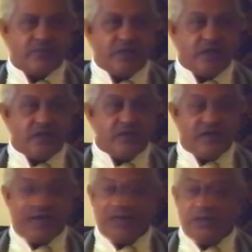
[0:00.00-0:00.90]
And
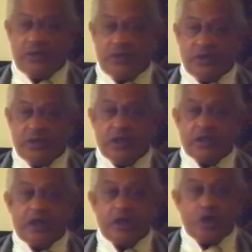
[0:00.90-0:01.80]
divine will
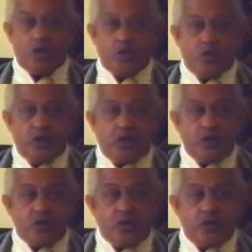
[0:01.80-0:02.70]
can only
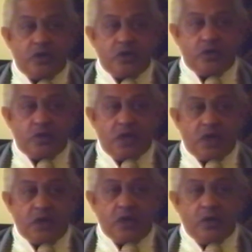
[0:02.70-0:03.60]
do its
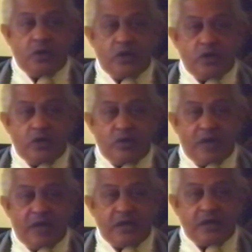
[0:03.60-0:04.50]
work when your
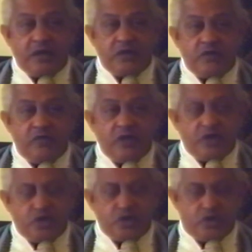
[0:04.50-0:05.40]
mind is
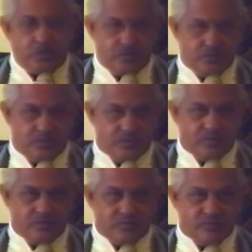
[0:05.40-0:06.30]
finished,
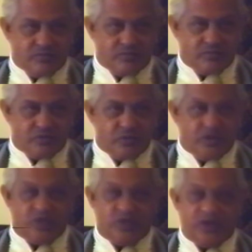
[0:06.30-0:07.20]

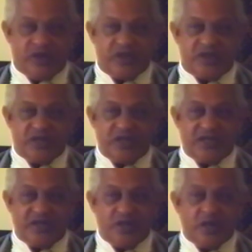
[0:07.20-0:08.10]
when you are in a
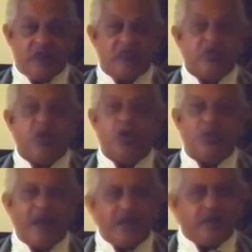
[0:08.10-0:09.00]
state of no
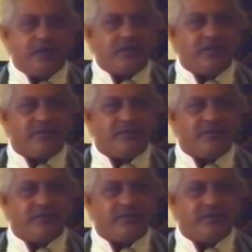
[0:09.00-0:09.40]
mind.